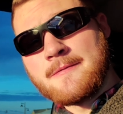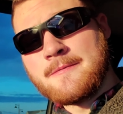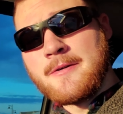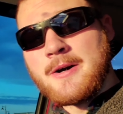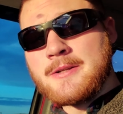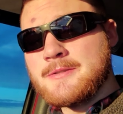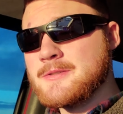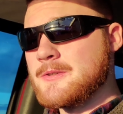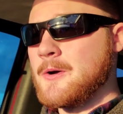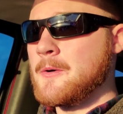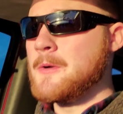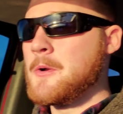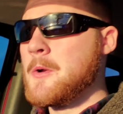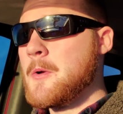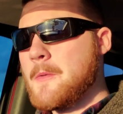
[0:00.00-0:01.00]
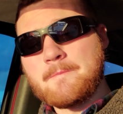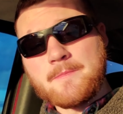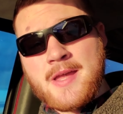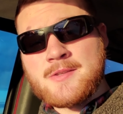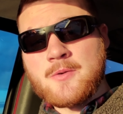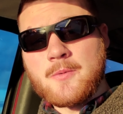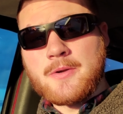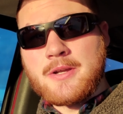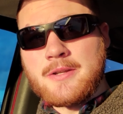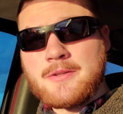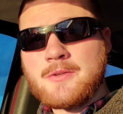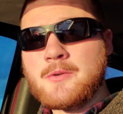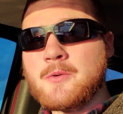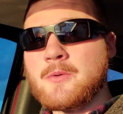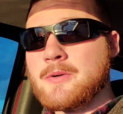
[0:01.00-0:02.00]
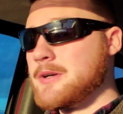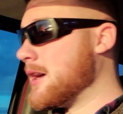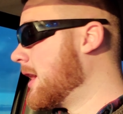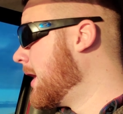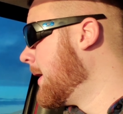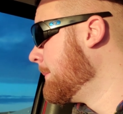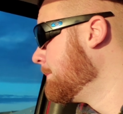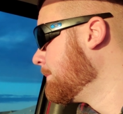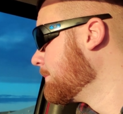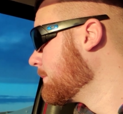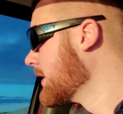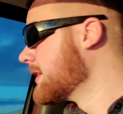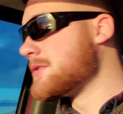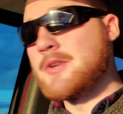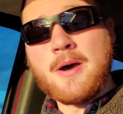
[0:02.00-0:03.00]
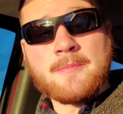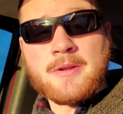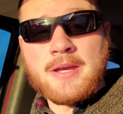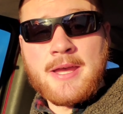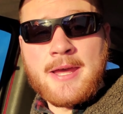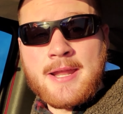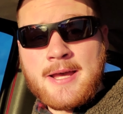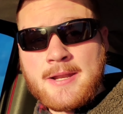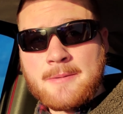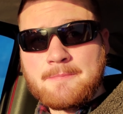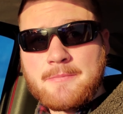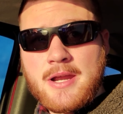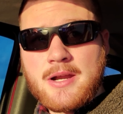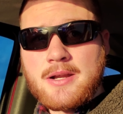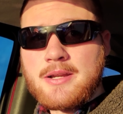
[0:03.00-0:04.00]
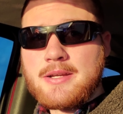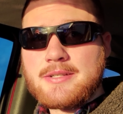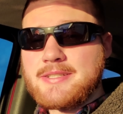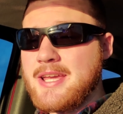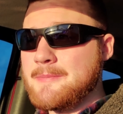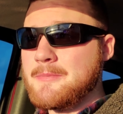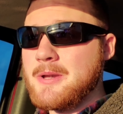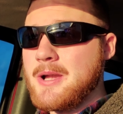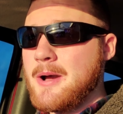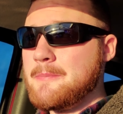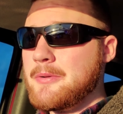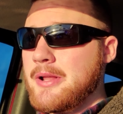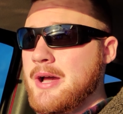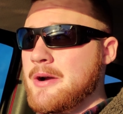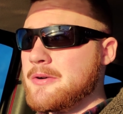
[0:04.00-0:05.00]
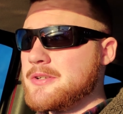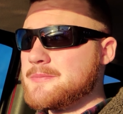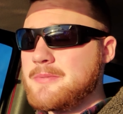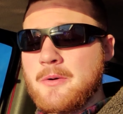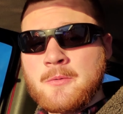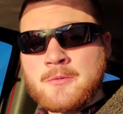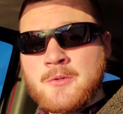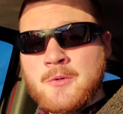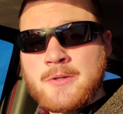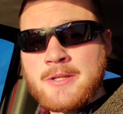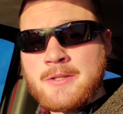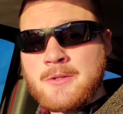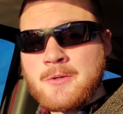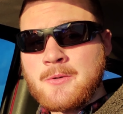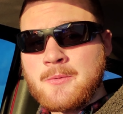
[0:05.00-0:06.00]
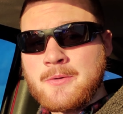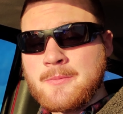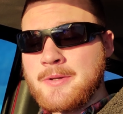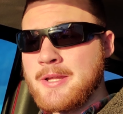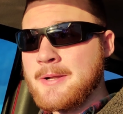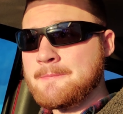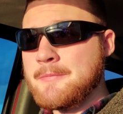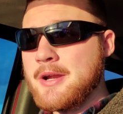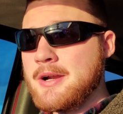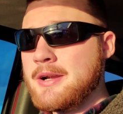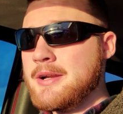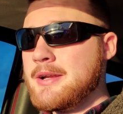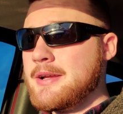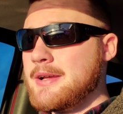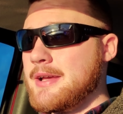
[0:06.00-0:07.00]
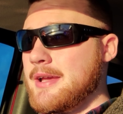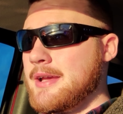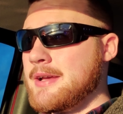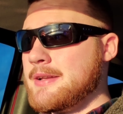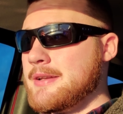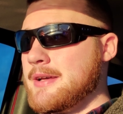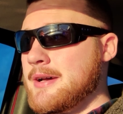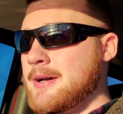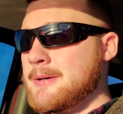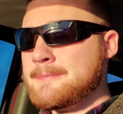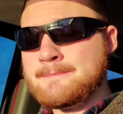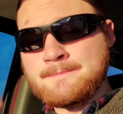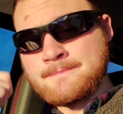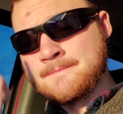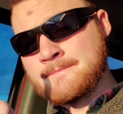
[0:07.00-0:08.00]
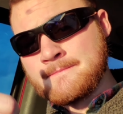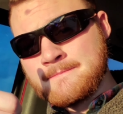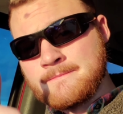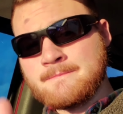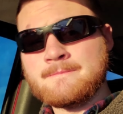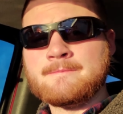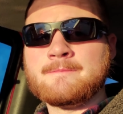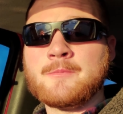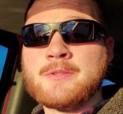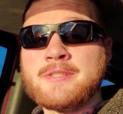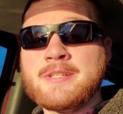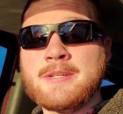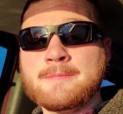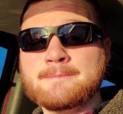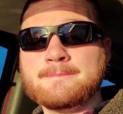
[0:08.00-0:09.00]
fun, so that's what we're gonna do. So I'm gonna head on up there. Take me a couple hours, but we'll tune into you when we get up there, and we'll see you.